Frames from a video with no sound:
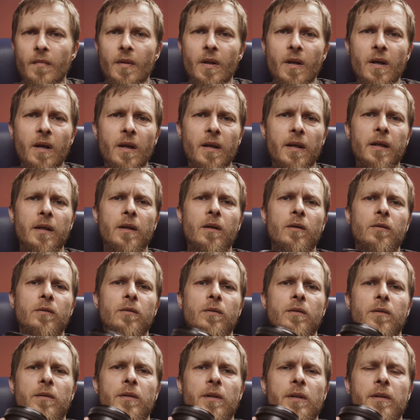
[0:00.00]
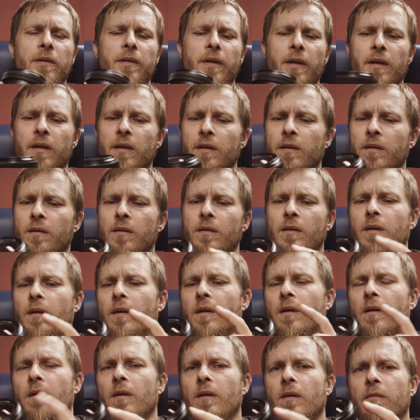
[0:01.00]
And I got tilting
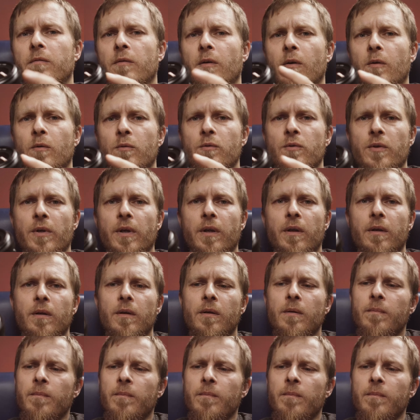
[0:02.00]
a focus ring